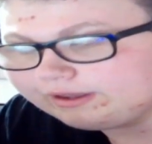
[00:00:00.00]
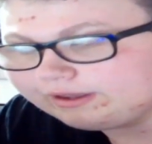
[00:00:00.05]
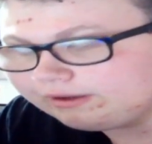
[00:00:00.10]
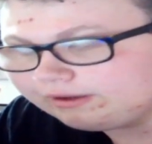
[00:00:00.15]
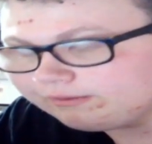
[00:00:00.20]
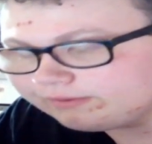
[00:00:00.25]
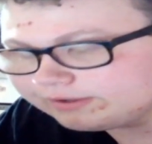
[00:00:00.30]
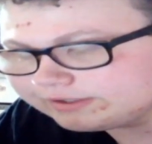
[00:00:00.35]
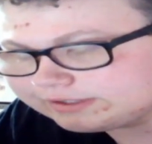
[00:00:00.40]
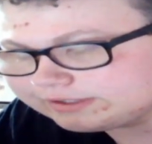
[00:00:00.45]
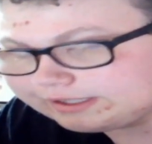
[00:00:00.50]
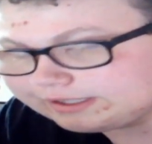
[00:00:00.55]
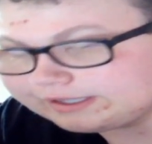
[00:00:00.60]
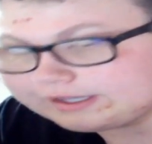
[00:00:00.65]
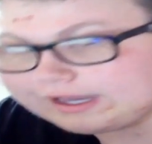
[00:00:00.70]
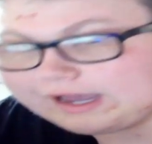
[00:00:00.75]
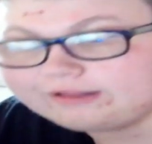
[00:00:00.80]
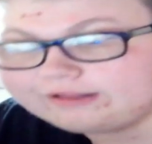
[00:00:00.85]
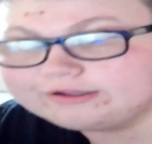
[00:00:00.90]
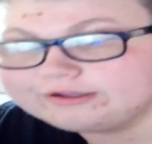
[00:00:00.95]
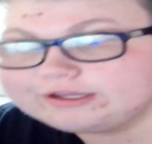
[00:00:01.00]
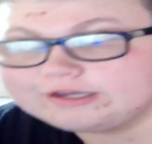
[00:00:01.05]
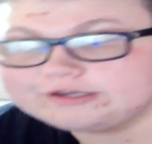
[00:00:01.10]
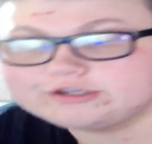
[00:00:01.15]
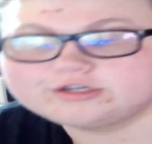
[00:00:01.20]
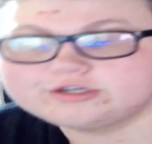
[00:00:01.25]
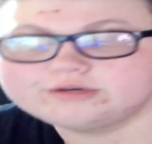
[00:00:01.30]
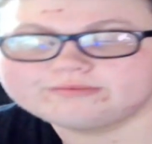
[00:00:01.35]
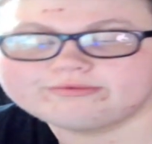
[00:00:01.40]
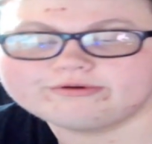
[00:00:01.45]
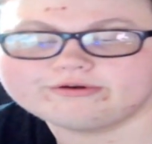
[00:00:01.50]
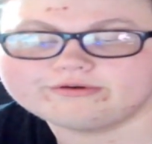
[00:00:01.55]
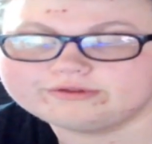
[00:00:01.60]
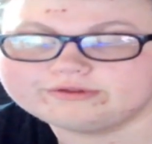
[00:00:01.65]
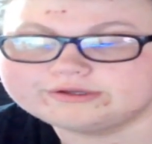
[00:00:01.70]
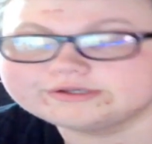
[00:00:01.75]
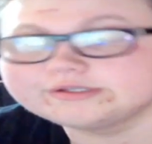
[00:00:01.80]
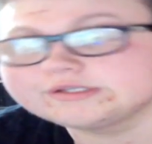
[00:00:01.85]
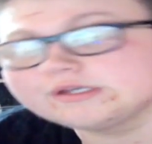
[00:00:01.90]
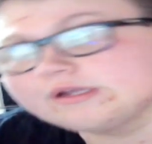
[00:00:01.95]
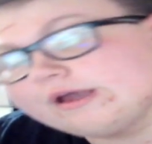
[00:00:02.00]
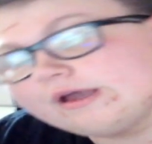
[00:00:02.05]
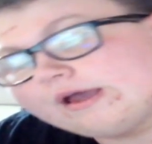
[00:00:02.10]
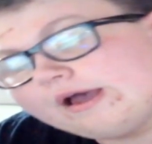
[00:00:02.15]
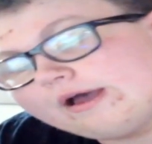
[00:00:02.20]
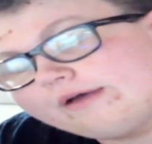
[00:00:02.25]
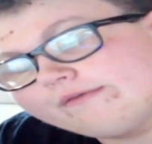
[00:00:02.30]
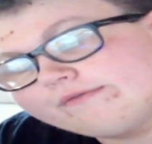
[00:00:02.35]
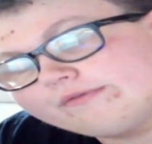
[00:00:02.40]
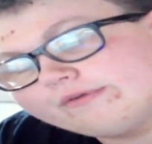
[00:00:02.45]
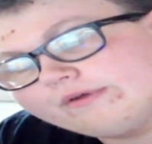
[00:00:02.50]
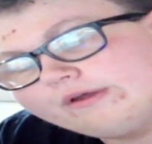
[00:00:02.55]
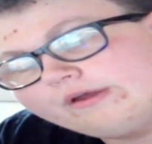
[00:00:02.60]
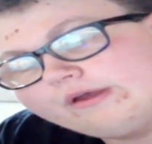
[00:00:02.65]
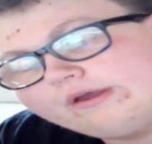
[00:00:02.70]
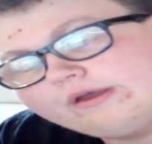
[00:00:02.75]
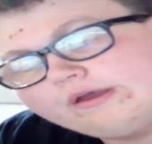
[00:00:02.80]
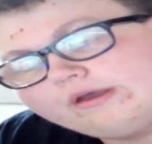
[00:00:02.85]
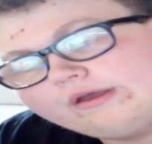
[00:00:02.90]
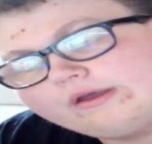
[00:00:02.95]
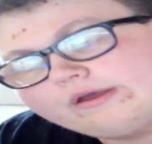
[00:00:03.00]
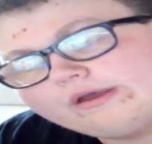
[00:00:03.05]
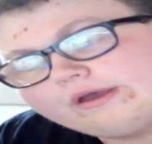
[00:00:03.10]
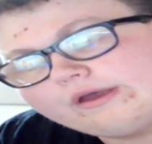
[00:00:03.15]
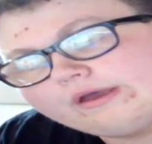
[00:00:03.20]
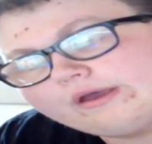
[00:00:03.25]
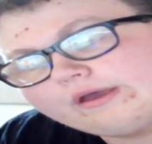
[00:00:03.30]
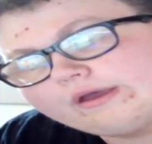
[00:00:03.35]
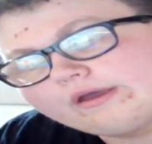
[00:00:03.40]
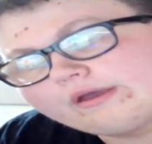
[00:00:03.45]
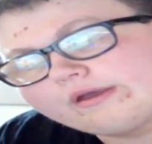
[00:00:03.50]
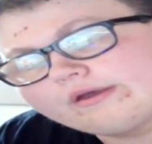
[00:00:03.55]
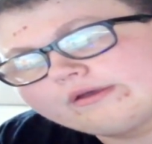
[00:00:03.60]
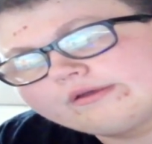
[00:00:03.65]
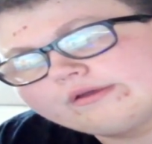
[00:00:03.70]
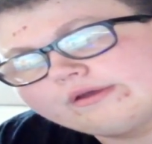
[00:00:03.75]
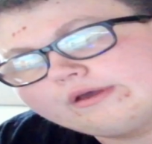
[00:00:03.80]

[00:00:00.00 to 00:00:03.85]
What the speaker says: It was the Kaladesh pre-release, and I have a